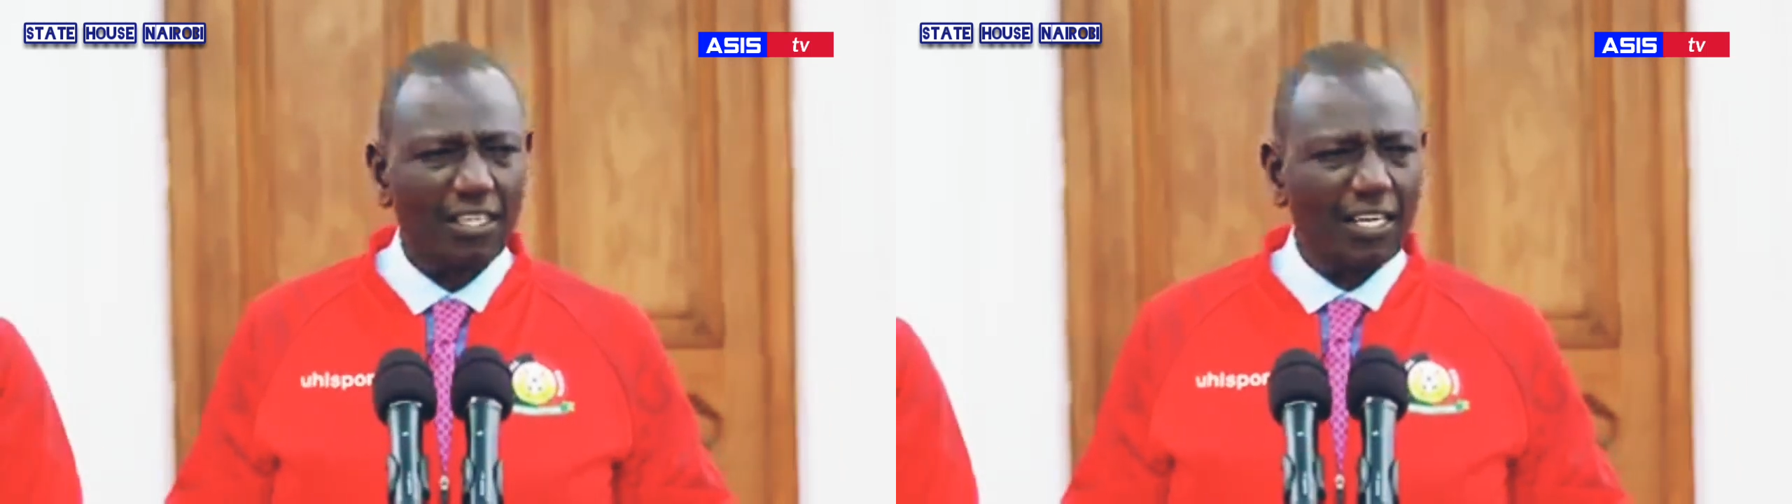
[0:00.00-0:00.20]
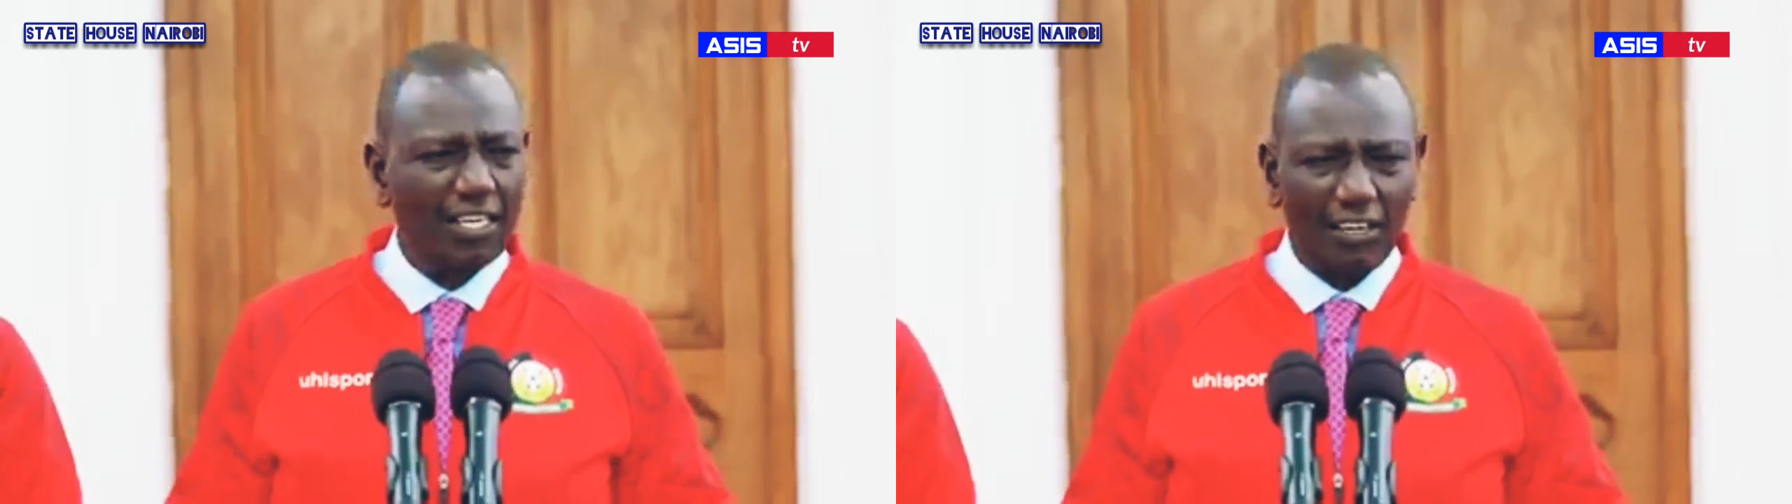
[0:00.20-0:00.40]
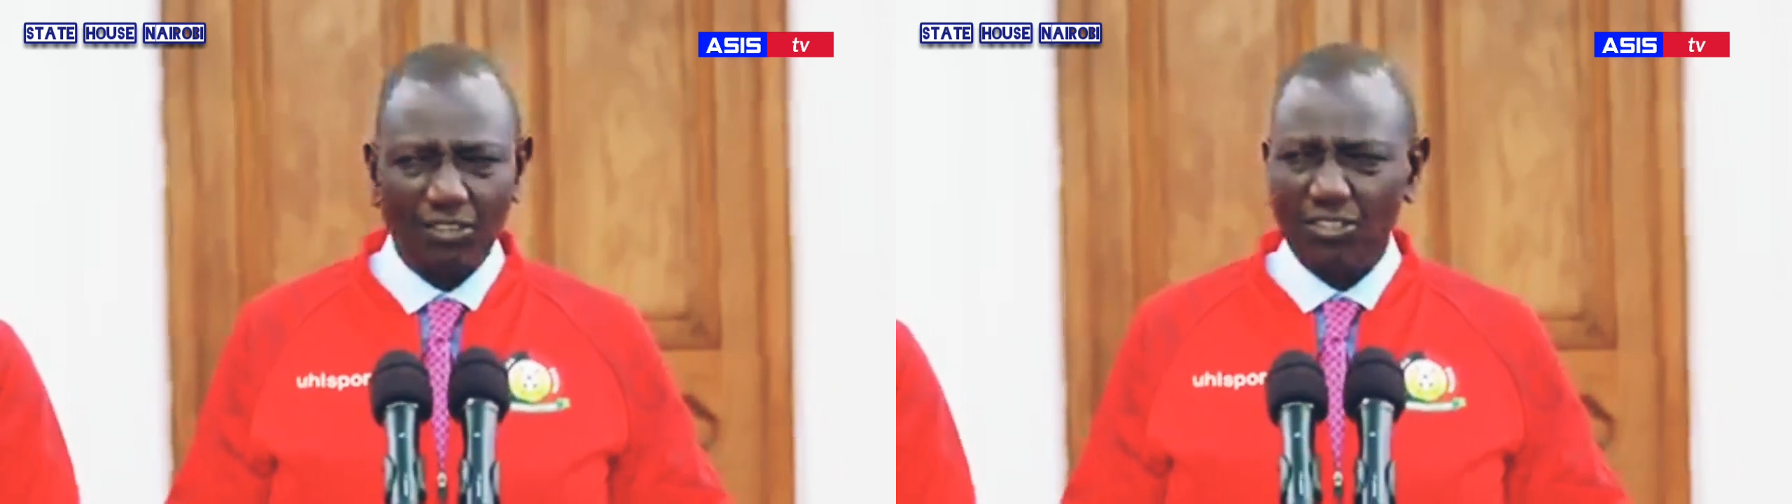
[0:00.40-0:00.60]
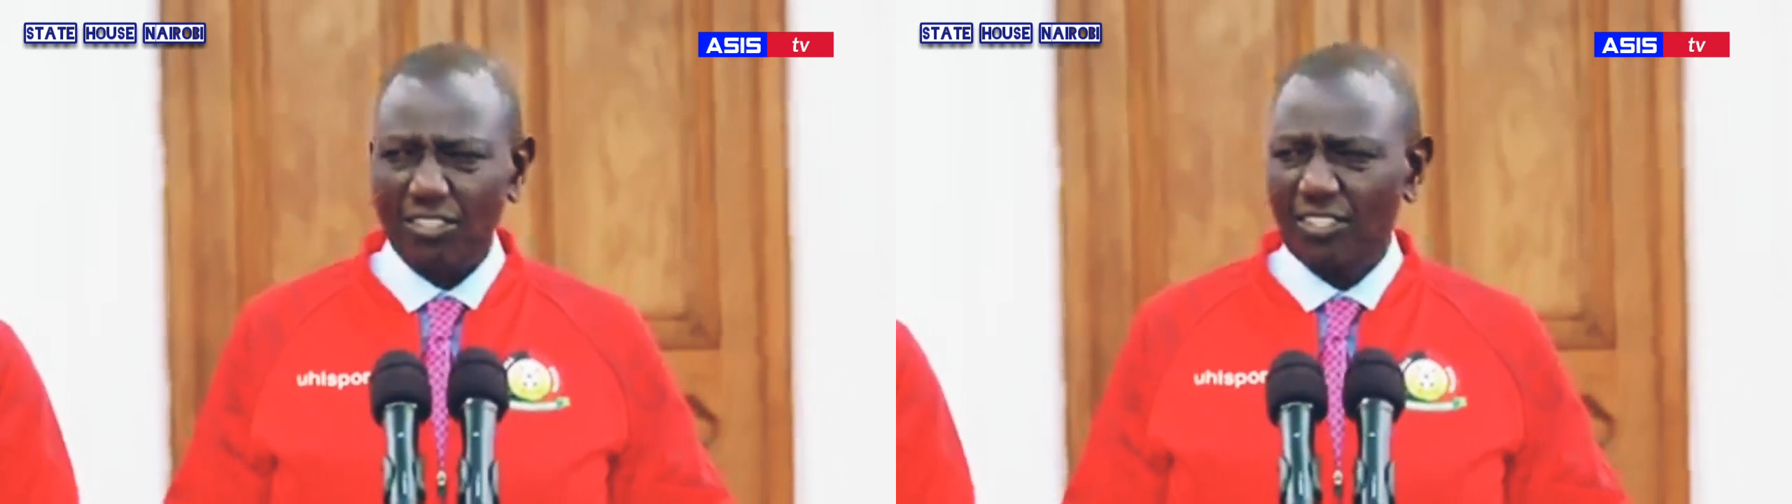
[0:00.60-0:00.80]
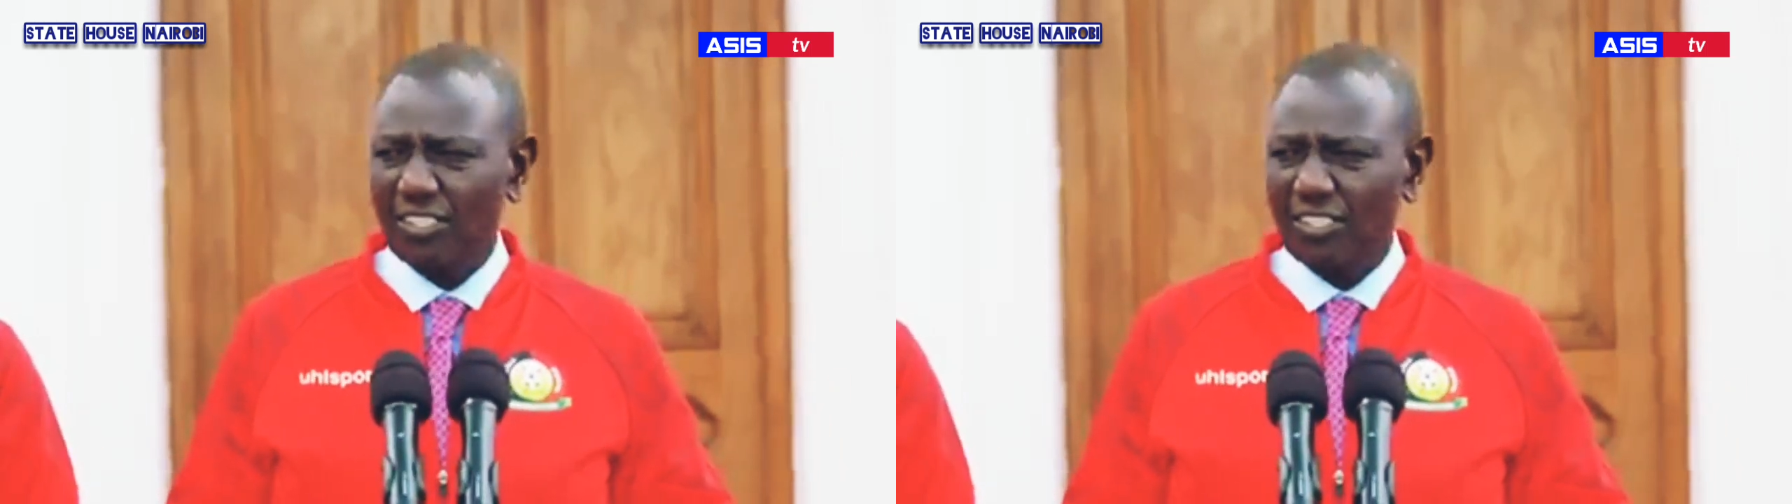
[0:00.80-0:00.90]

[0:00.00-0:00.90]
around